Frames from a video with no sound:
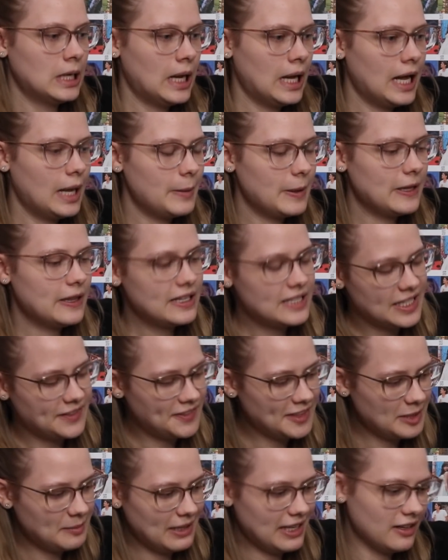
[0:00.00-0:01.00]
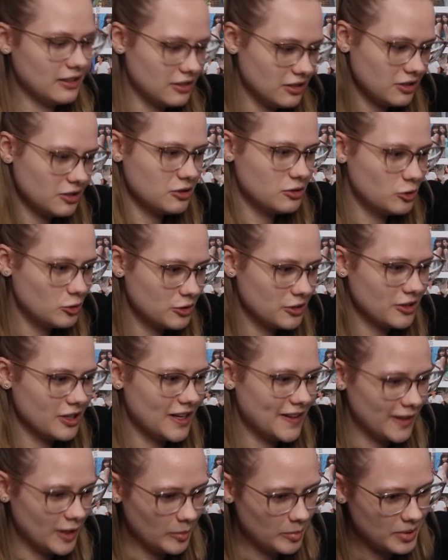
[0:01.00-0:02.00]
I mean, they definitely made it look cooler
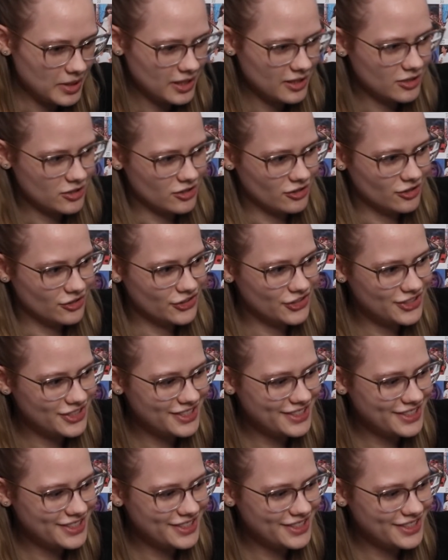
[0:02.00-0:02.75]
on the pictures.